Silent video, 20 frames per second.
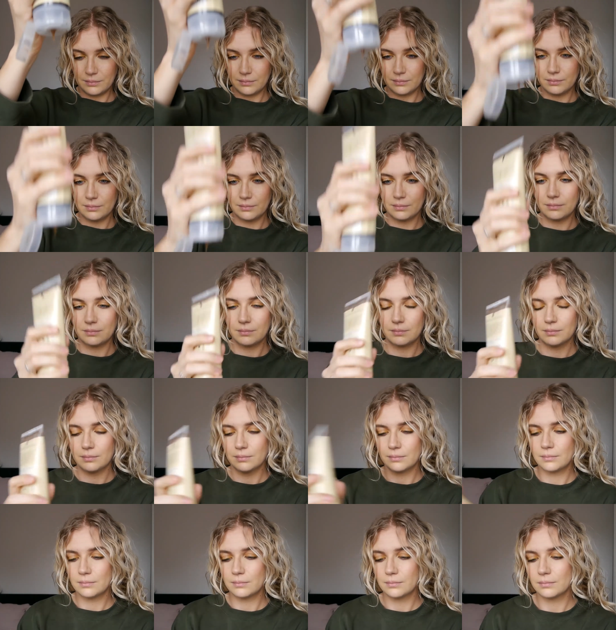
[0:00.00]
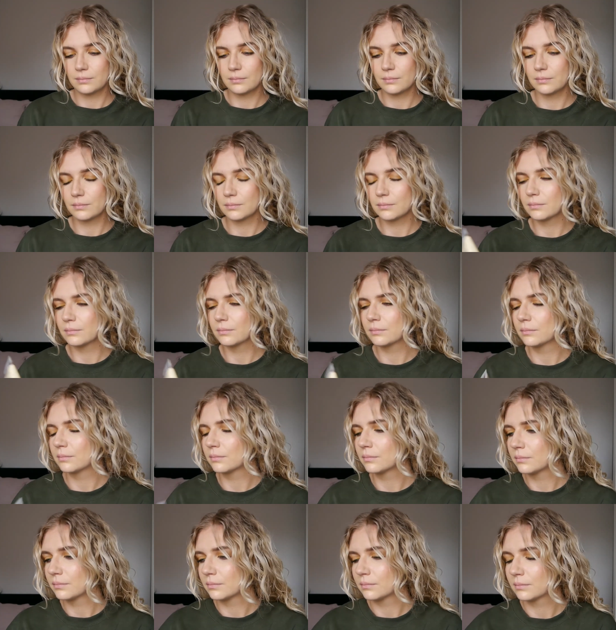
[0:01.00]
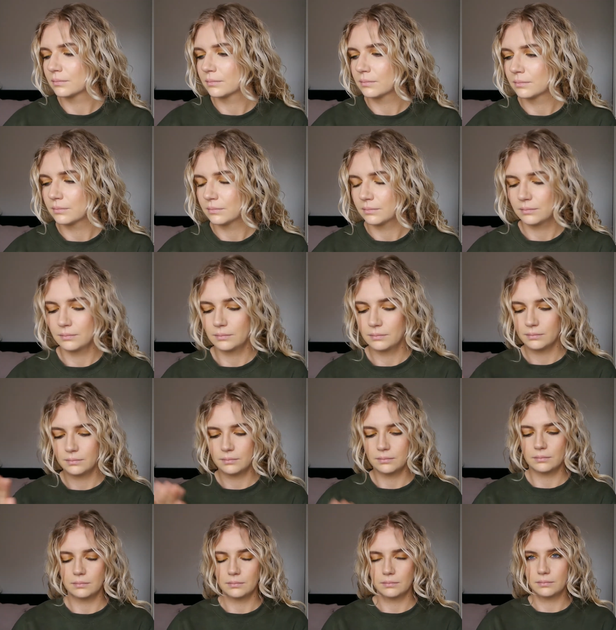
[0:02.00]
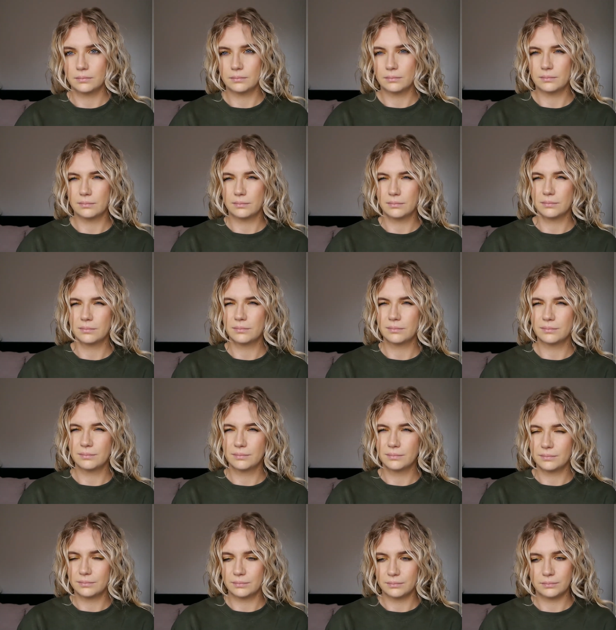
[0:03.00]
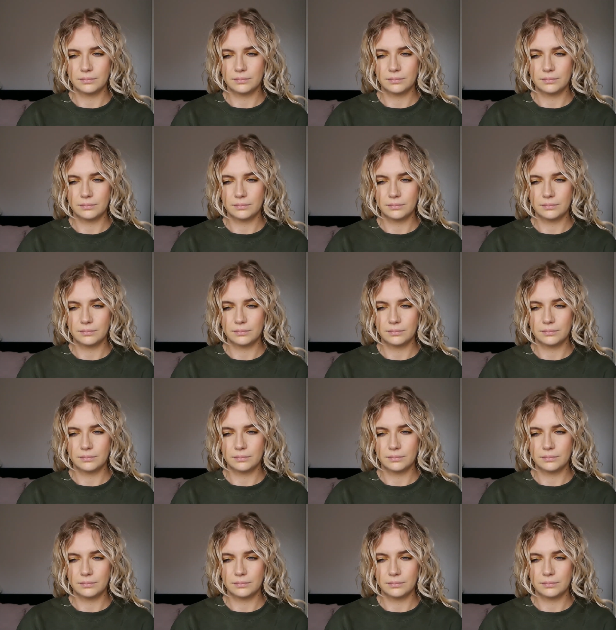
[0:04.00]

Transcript: Nobody speaks.